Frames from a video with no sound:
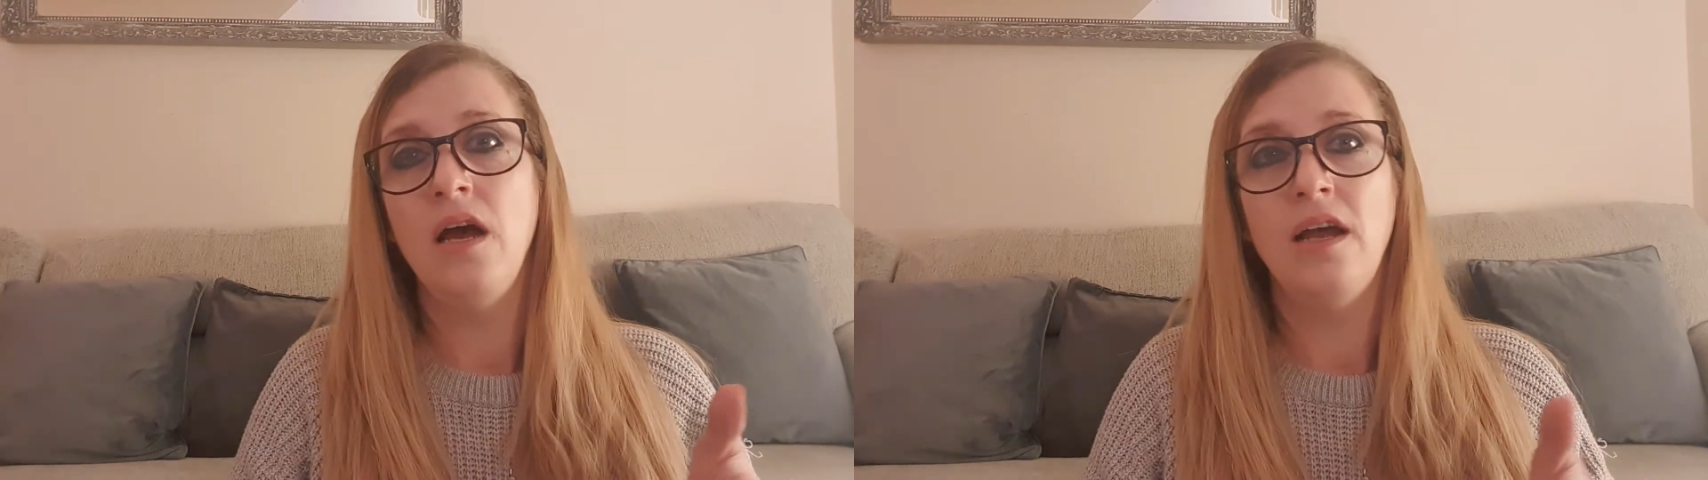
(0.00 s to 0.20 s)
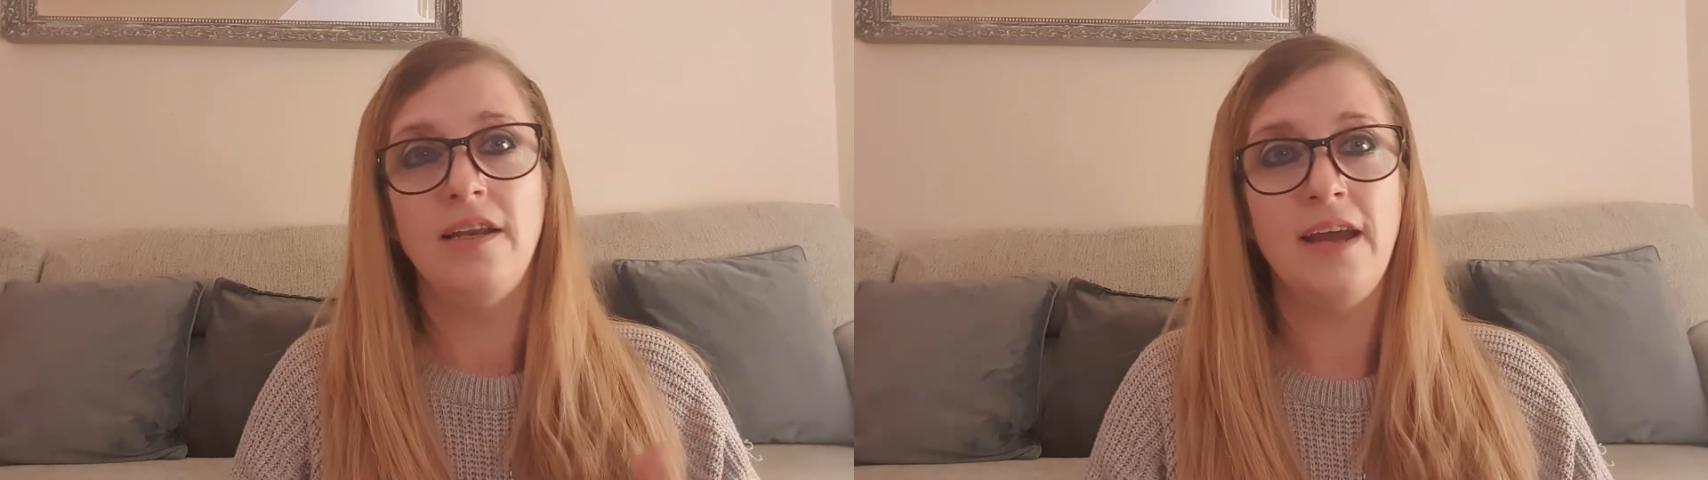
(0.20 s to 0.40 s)

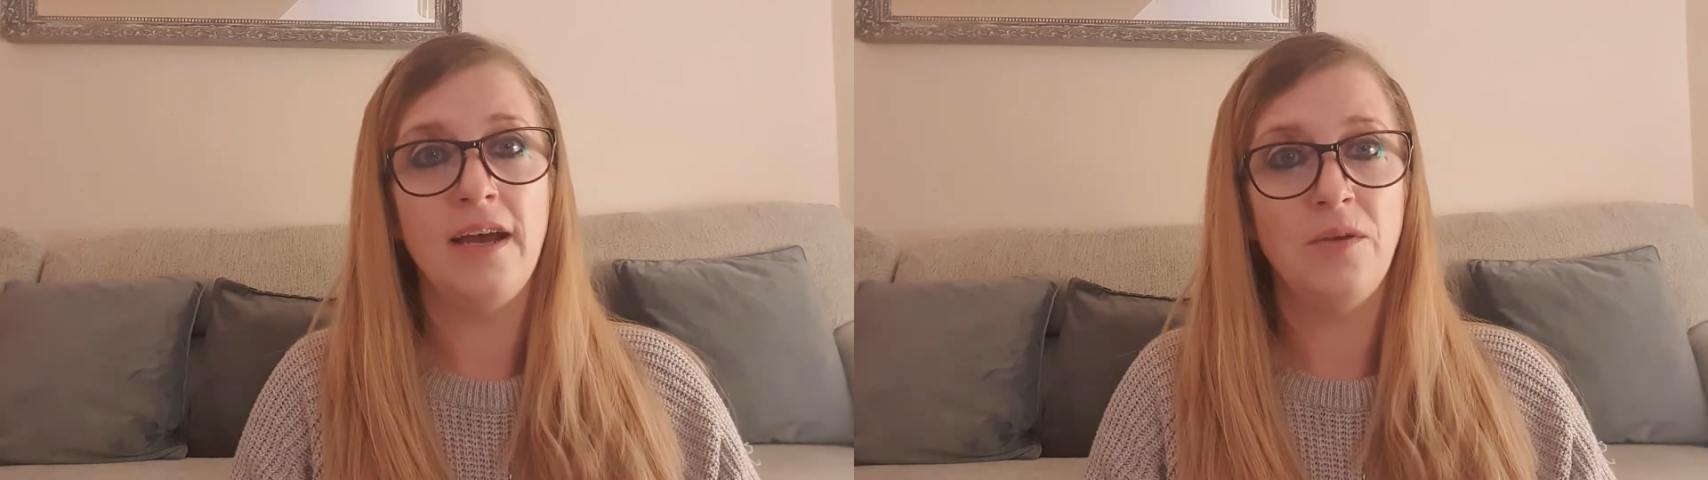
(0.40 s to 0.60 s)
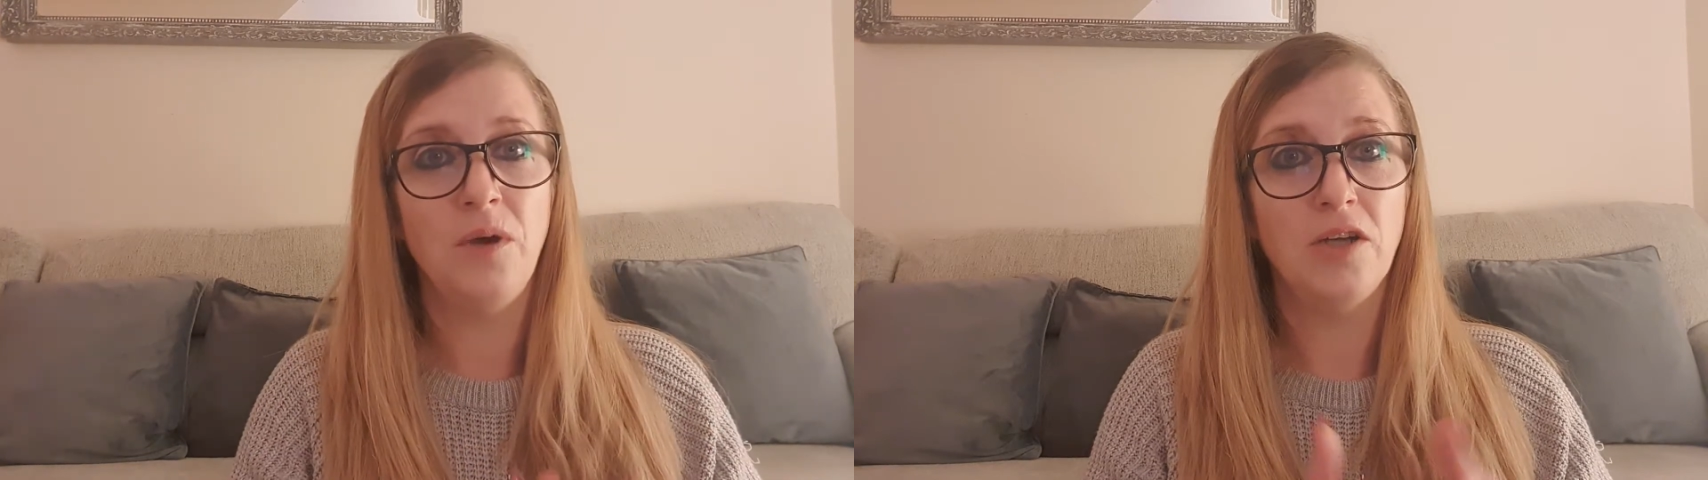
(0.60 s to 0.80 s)

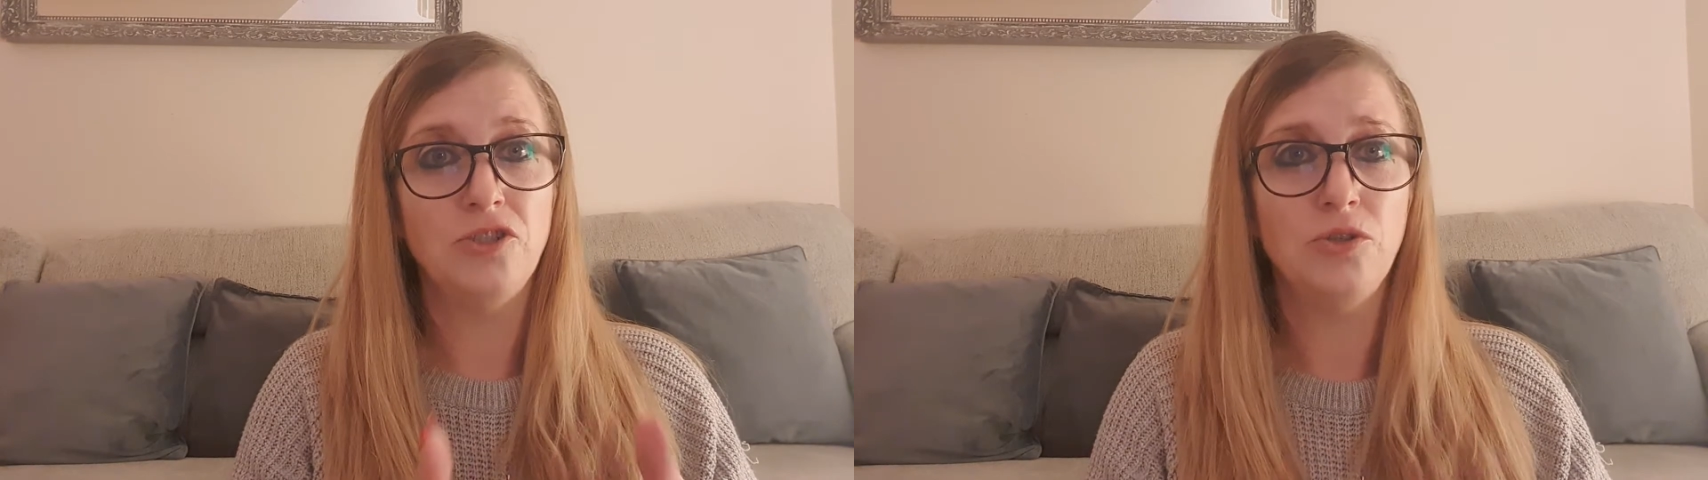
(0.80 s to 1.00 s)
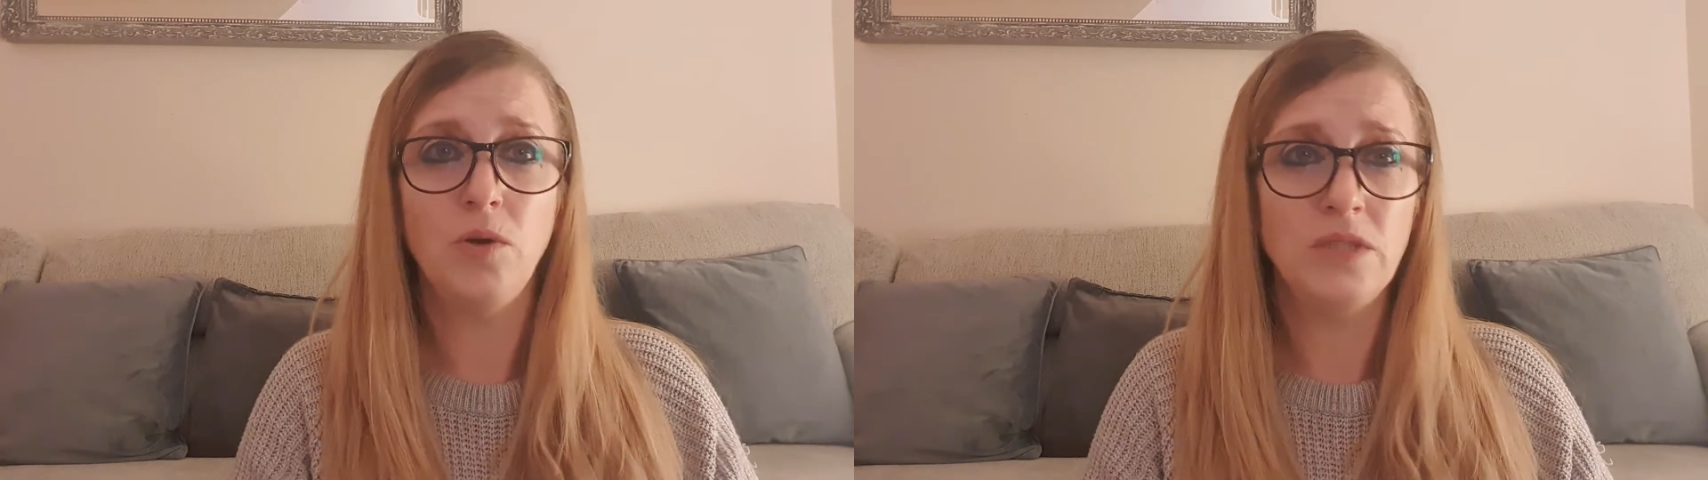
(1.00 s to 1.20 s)
Now, I
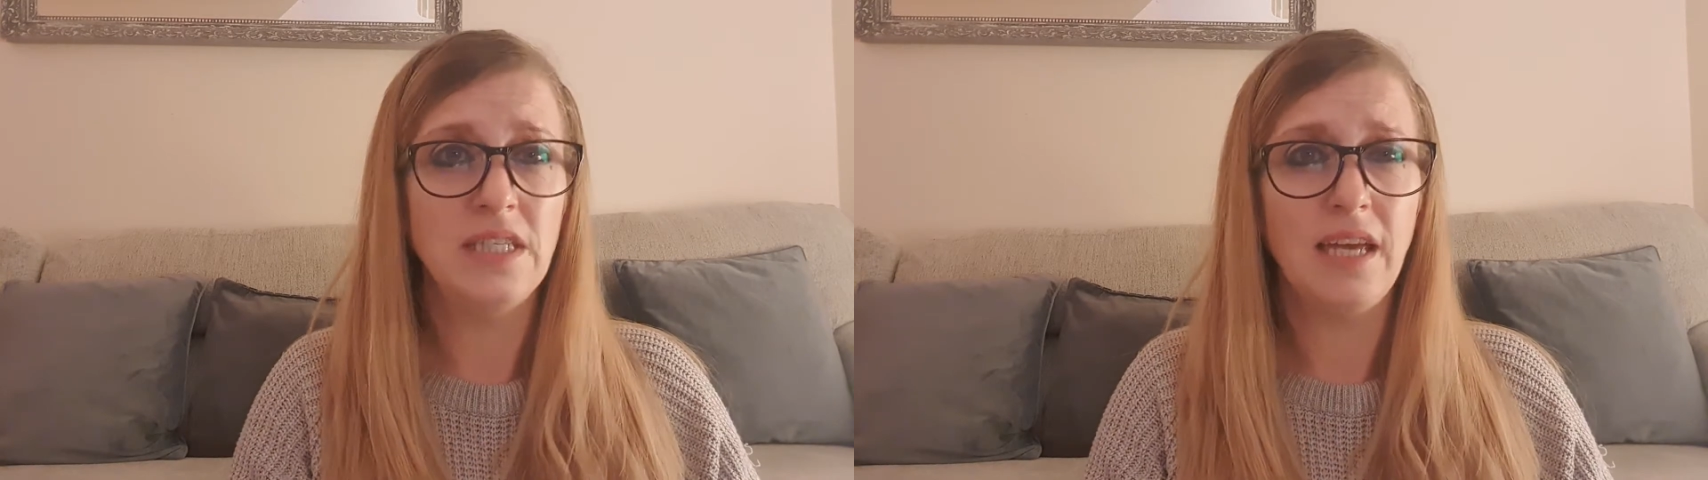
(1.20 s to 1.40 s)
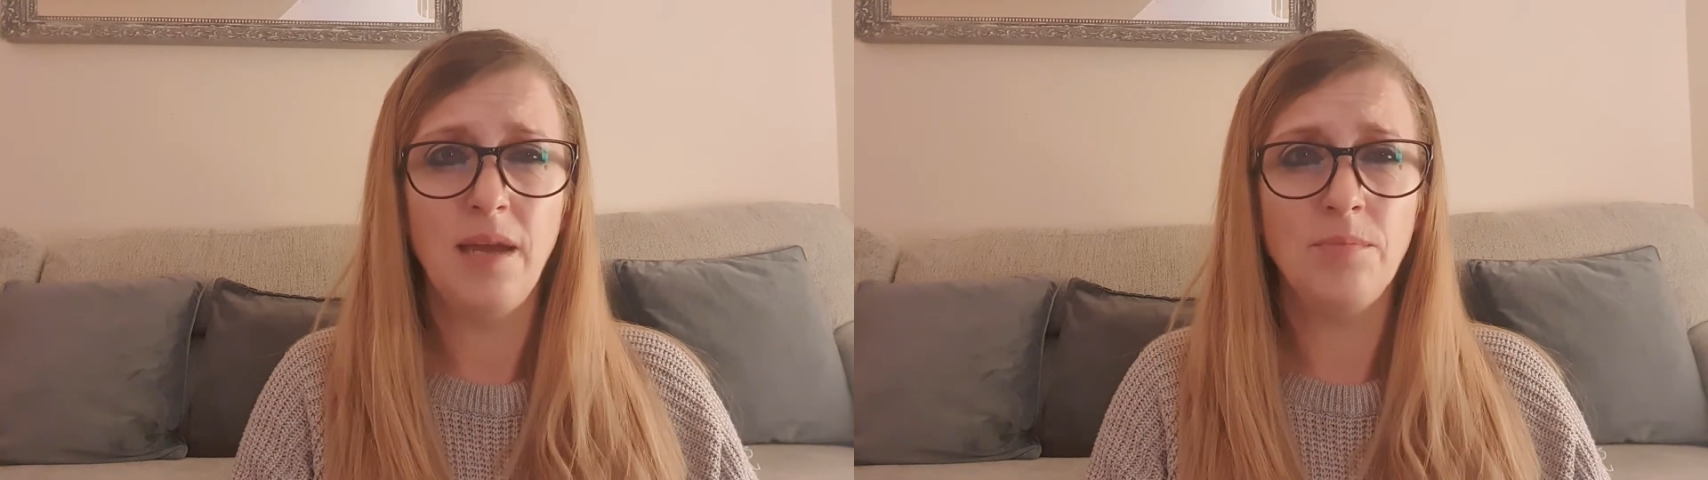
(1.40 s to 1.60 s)
try to
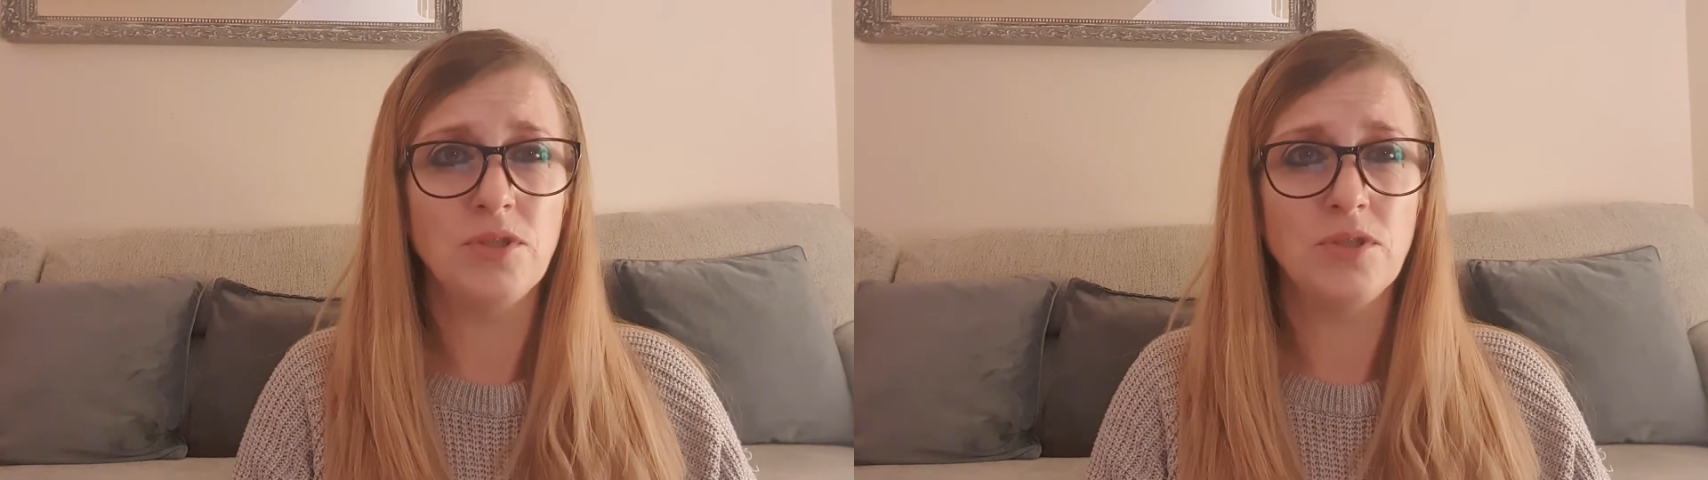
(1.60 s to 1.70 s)
keep my